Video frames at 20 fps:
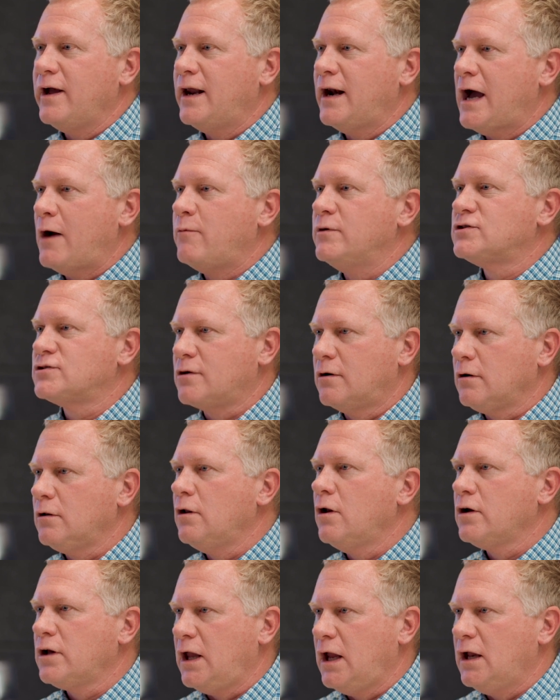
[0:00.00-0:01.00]
and I would start
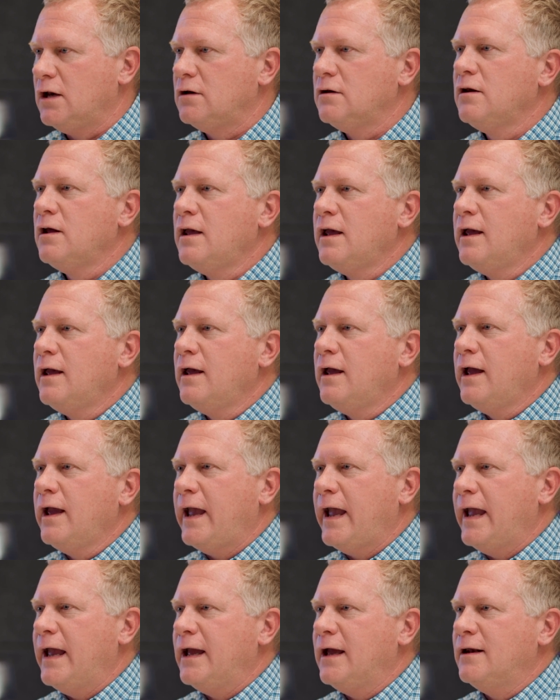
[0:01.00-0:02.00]
looking
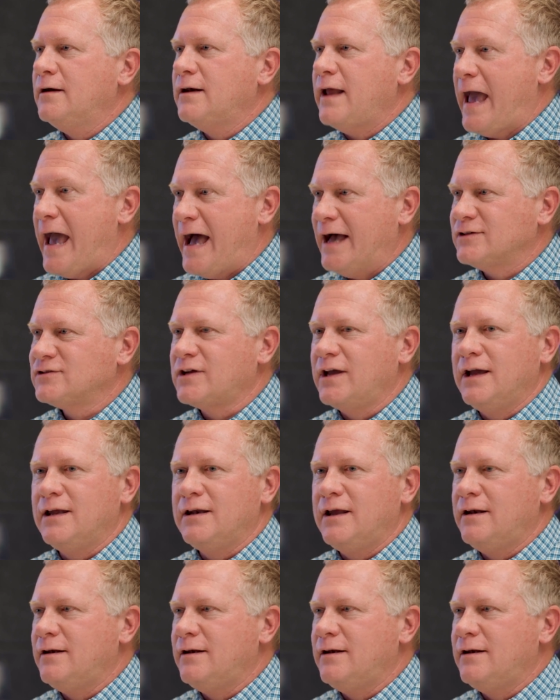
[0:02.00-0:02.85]
and asking.